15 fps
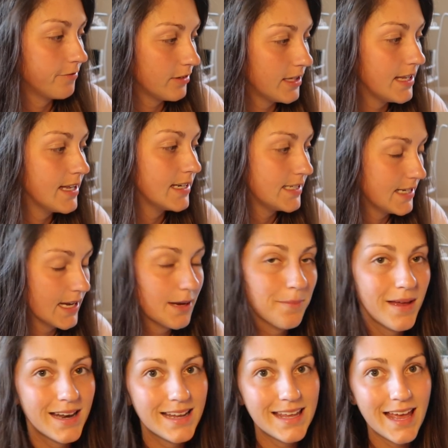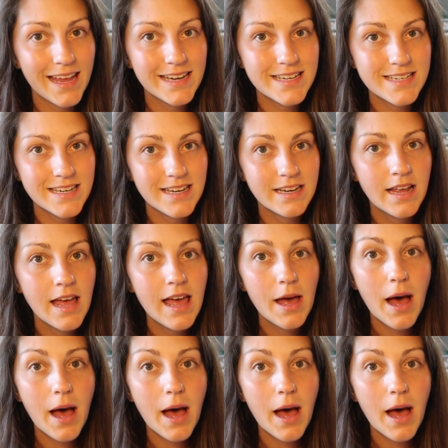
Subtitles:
flea and tick medication.